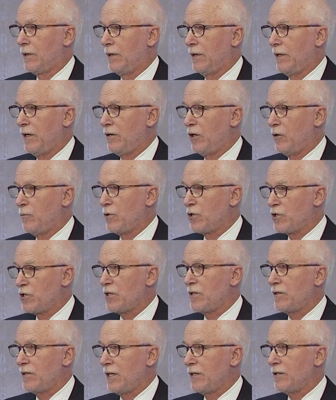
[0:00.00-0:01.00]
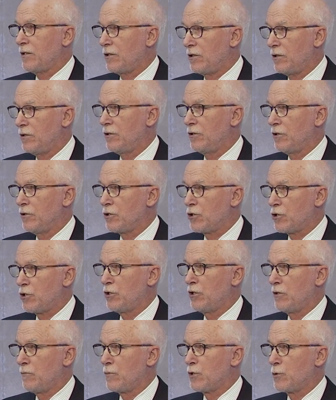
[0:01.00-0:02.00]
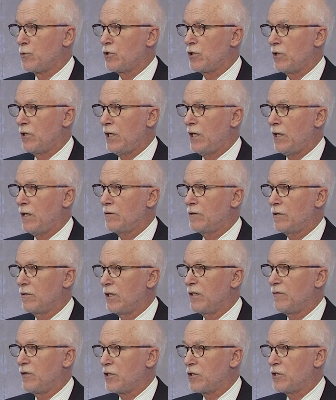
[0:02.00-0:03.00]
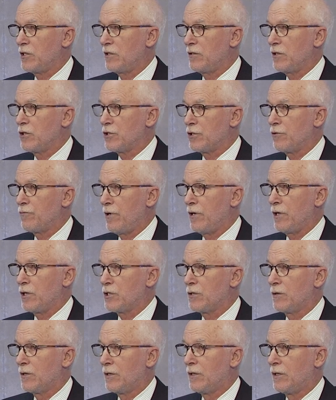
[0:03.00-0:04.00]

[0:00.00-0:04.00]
And obviously that occurred on terms which allowed living standards to rise.